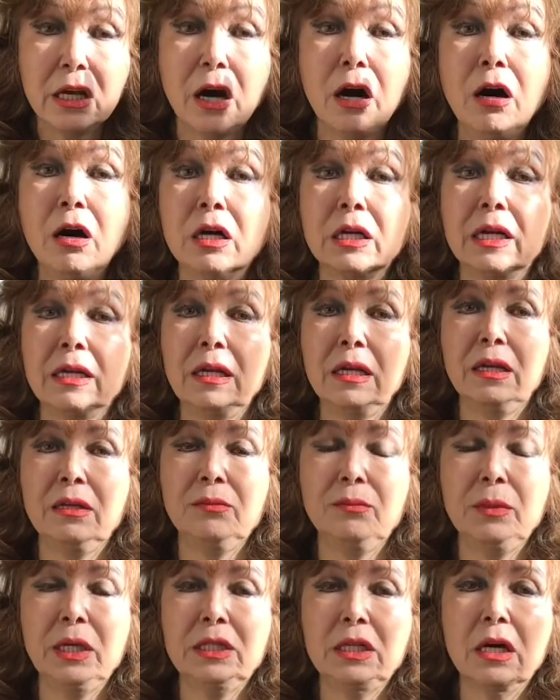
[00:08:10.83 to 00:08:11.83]
are
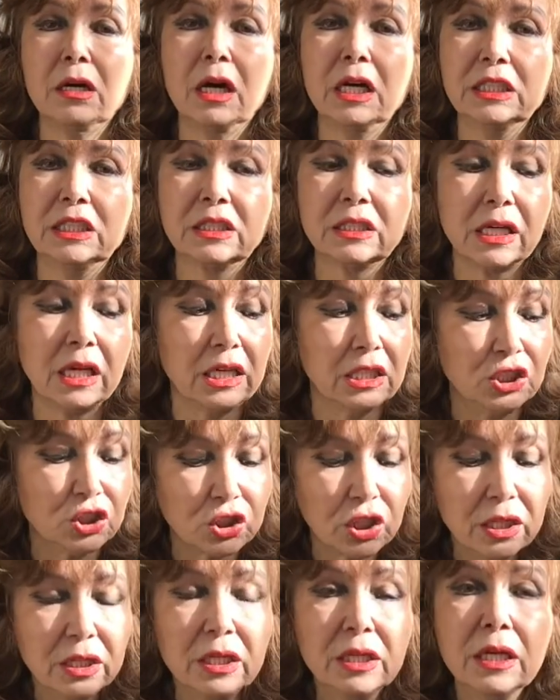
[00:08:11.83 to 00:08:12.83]
in mini ice age.
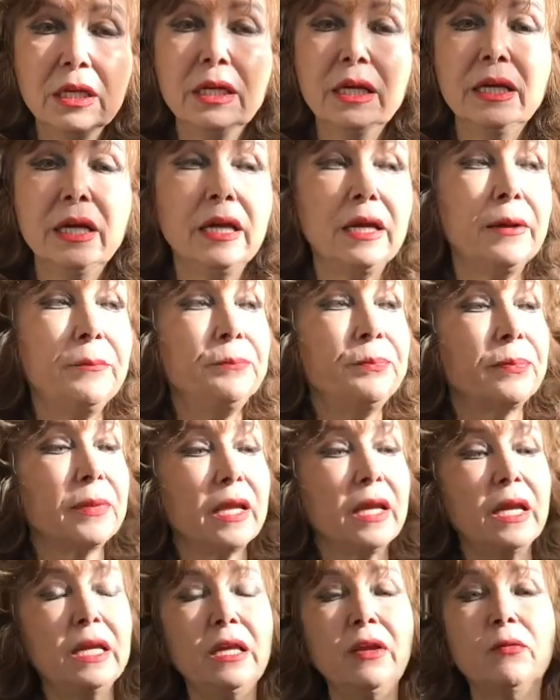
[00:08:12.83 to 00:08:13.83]

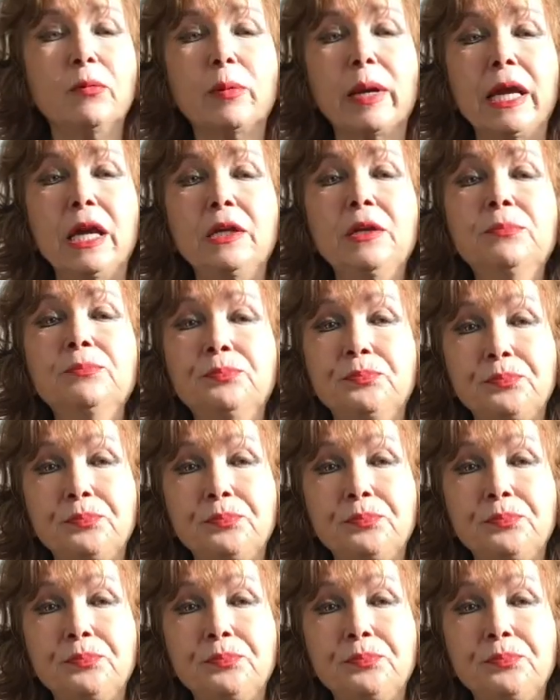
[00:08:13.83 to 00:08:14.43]
Anyway,